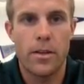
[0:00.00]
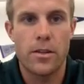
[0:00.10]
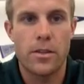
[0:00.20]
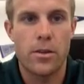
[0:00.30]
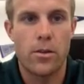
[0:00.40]

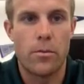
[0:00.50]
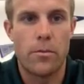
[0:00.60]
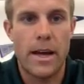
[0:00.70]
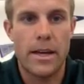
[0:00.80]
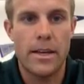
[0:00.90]
so
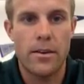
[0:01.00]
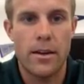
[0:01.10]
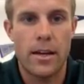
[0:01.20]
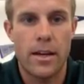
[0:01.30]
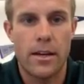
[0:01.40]
back here
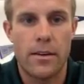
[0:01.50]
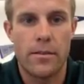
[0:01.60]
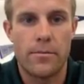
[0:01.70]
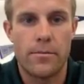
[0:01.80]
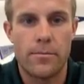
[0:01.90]

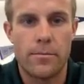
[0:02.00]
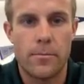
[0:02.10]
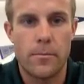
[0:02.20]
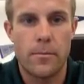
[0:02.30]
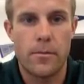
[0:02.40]
in
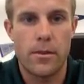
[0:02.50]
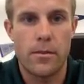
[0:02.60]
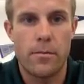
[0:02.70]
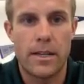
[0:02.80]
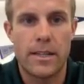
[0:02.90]

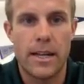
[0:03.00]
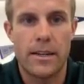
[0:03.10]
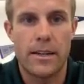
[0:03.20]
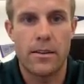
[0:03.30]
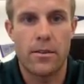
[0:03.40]
my
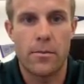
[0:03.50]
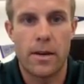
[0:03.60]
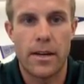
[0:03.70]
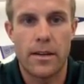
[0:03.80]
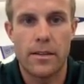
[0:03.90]
data or
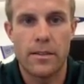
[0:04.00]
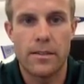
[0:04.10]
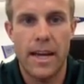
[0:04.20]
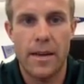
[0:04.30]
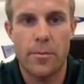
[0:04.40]
my
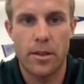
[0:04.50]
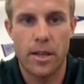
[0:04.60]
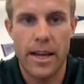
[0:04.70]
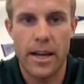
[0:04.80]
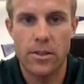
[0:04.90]
table
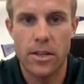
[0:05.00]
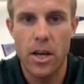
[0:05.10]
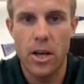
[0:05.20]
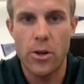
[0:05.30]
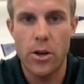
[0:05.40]
layouts,
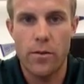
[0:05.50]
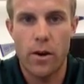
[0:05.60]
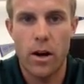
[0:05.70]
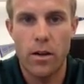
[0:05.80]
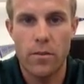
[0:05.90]
you have
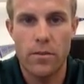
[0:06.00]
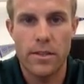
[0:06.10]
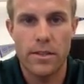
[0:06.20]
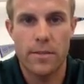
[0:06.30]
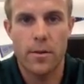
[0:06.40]
all of
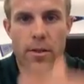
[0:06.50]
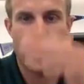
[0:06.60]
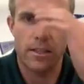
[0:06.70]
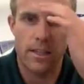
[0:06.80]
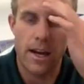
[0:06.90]
these different
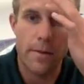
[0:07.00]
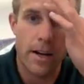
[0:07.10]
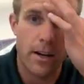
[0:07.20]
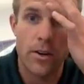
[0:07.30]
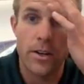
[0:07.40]
things, and I'm
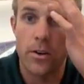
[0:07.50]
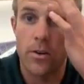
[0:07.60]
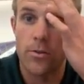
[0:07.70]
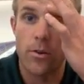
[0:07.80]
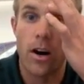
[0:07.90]
not going to go
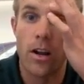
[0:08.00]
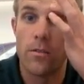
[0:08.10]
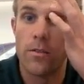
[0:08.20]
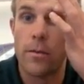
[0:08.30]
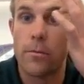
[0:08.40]
through all
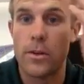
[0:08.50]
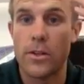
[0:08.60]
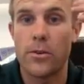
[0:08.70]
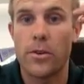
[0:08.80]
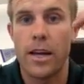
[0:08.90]
of them,
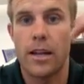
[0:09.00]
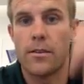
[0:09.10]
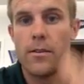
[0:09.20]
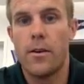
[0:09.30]
but you can